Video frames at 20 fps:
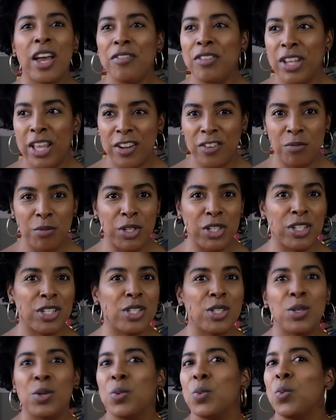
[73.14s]
have a lot of
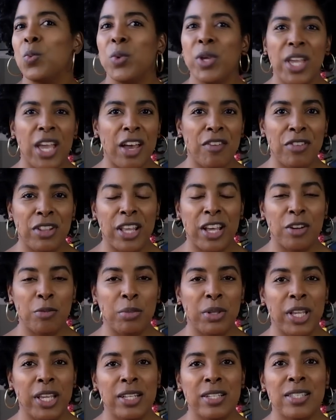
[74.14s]
books, we have a lot
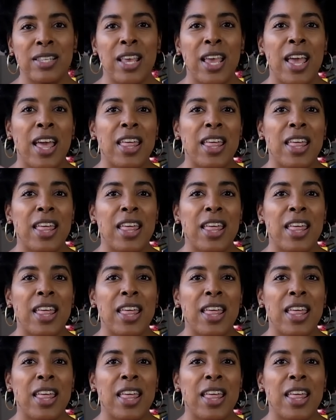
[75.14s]
of plants.